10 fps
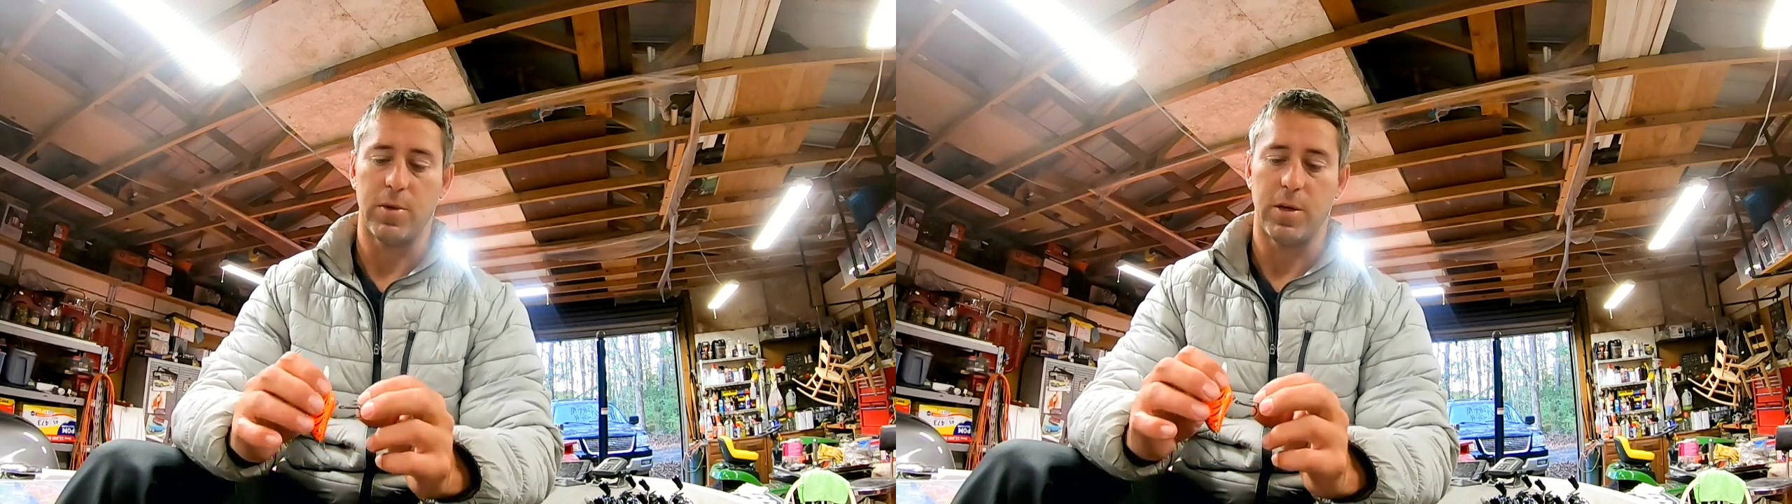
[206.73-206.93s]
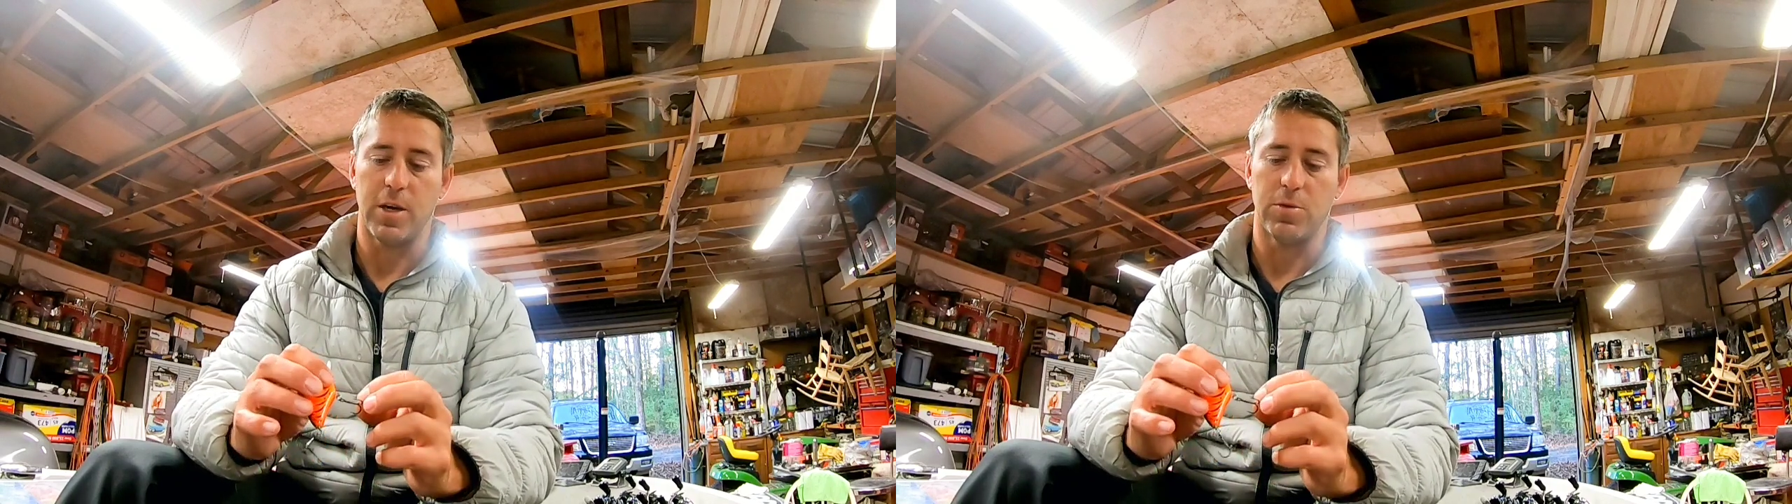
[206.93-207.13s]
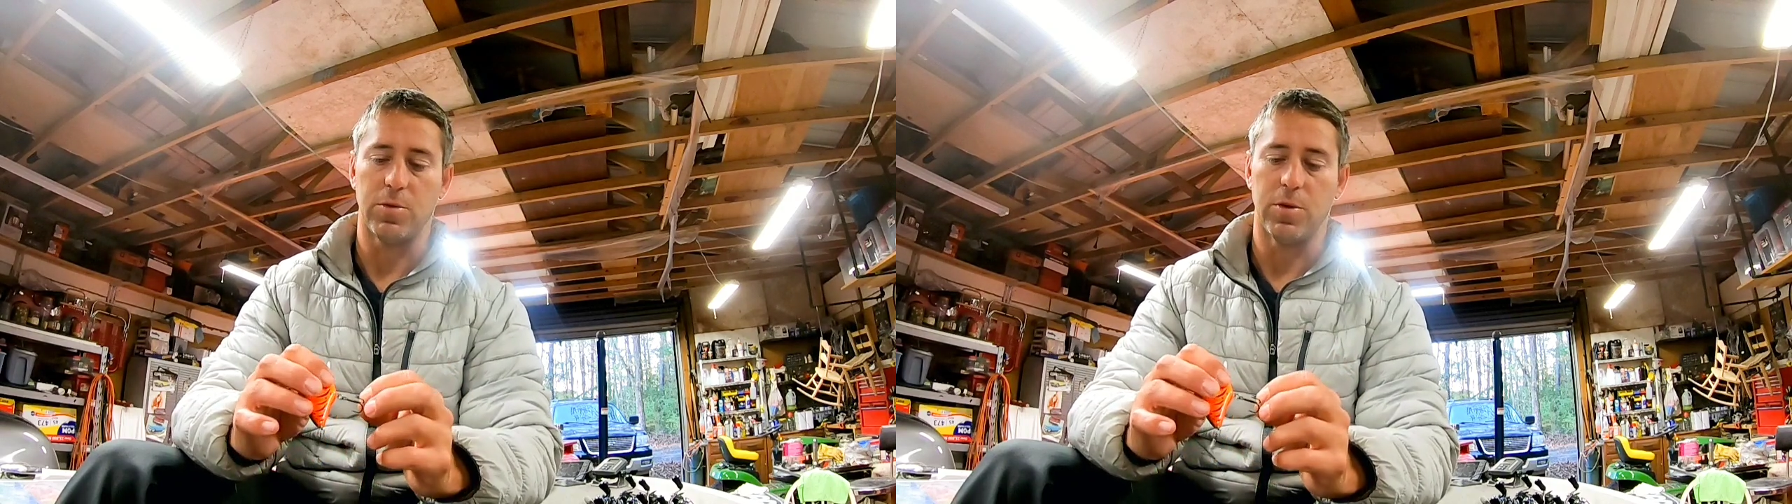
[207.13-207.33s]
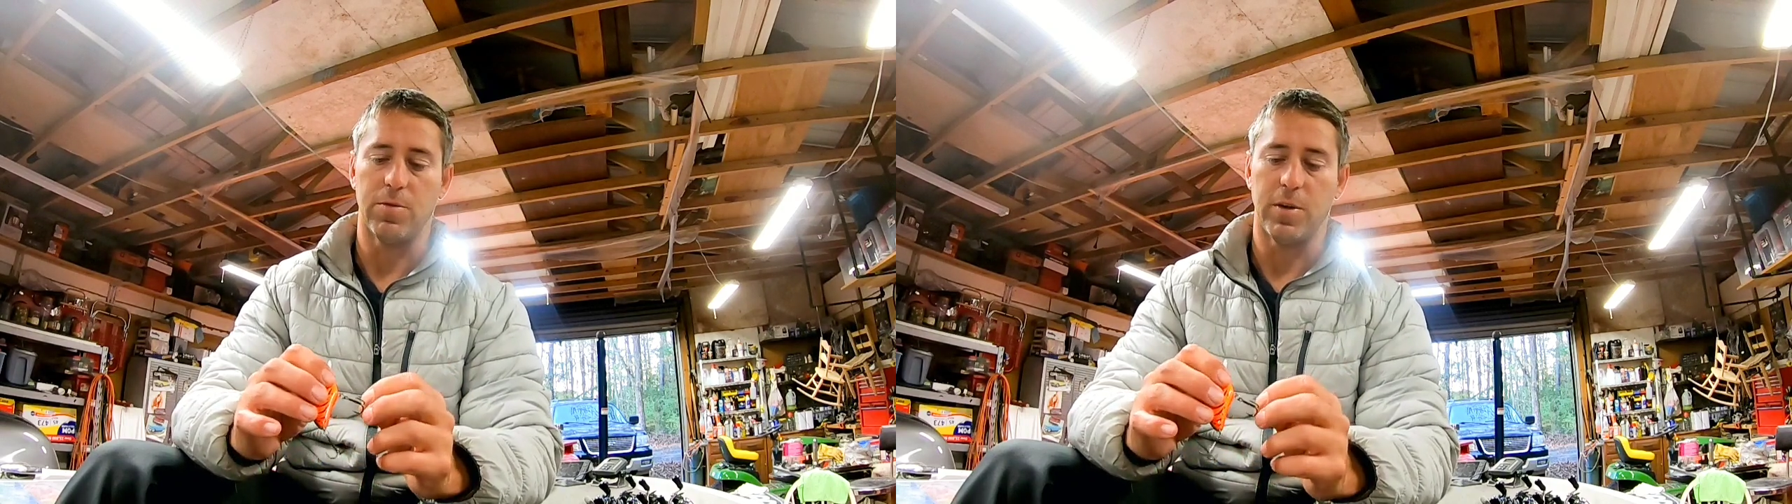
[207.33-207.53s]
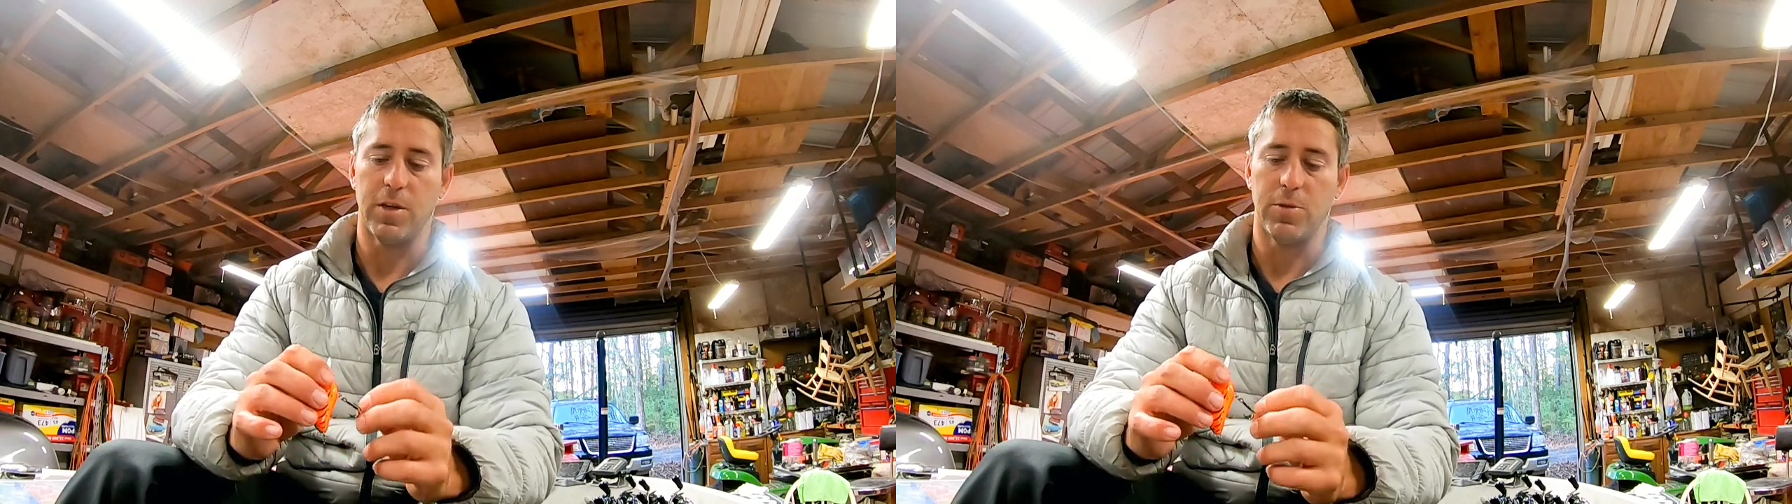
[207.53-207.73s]
and catch some good
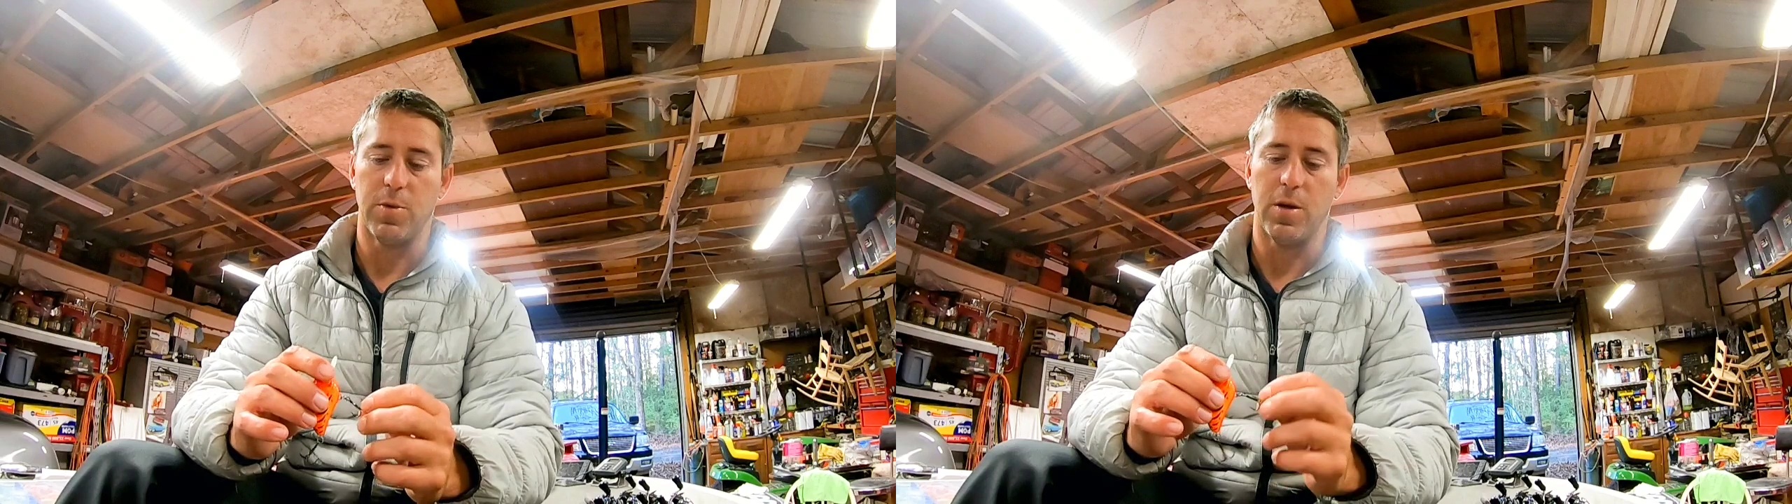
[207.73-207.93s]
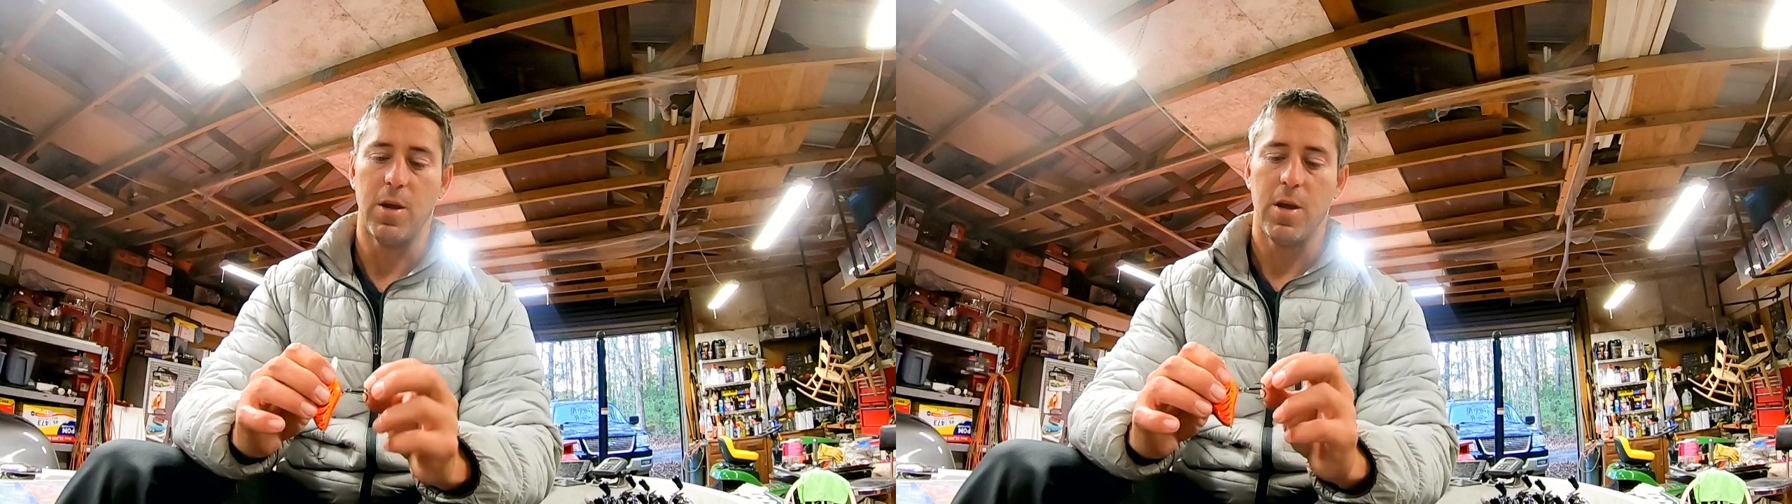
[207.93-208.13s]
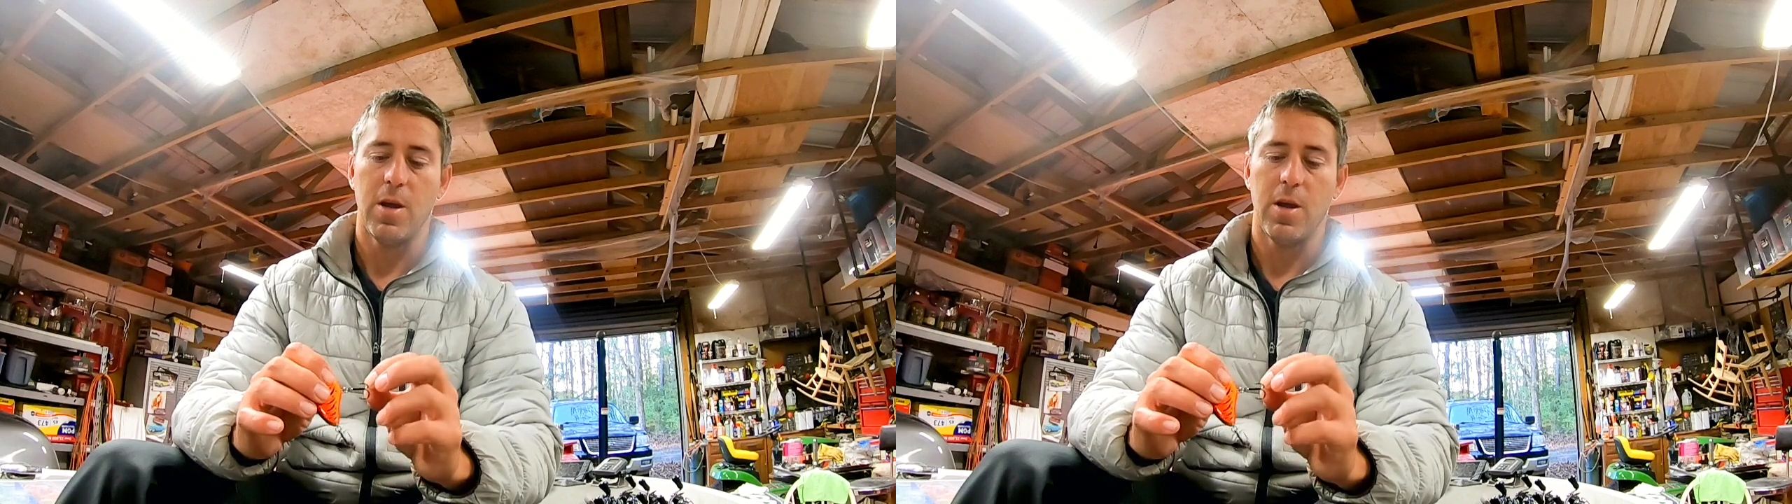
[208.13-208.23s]
fish, but